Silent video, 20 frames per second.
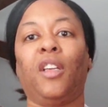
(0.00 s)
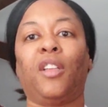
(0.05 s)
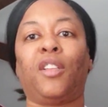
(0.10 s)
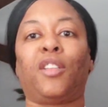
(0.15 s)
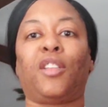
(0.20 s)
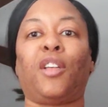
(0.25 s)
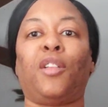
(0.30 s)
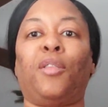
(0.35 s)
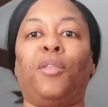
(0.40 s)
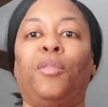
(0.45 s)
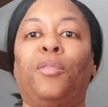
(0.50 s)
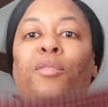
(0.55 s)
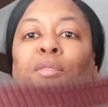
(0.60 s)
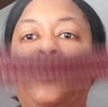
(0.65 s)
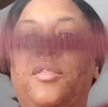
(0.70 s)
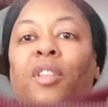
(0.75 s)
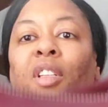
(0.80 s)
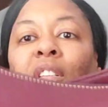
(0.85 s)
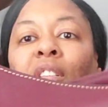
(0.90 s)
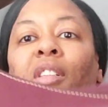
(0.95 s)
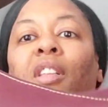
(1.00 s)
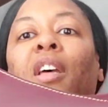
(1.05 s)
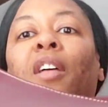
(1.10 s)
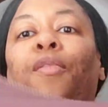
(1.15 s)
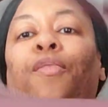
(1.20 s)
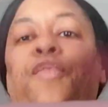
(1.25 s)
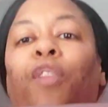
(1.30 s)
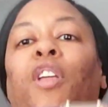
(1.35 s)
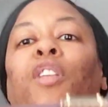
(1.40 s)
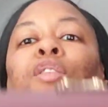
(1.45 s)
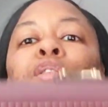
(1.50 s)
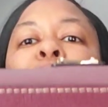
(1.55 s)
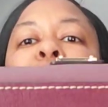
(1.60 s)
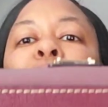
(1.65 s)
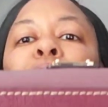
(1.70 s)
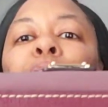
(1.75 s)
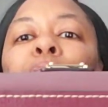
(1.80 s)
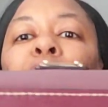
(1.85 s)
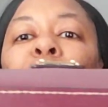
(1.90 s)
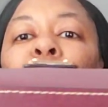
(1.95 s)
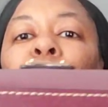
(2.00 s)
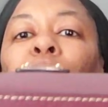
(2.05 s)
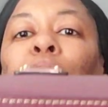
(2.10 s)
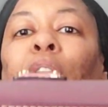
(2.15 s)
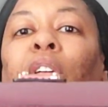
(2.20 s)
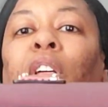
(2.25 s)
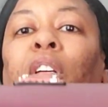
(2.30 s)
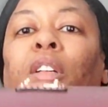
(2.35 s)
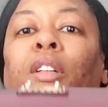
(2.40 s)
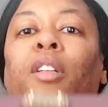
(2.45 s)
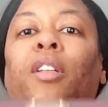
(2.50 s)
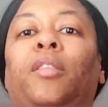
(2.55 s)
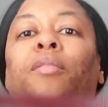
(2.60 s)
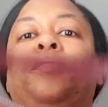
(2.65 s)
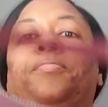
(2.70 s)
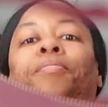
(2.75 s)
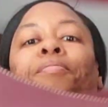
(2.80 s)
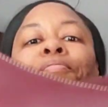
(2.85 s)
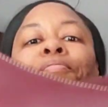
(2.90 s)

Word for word: So the snap feature was very good.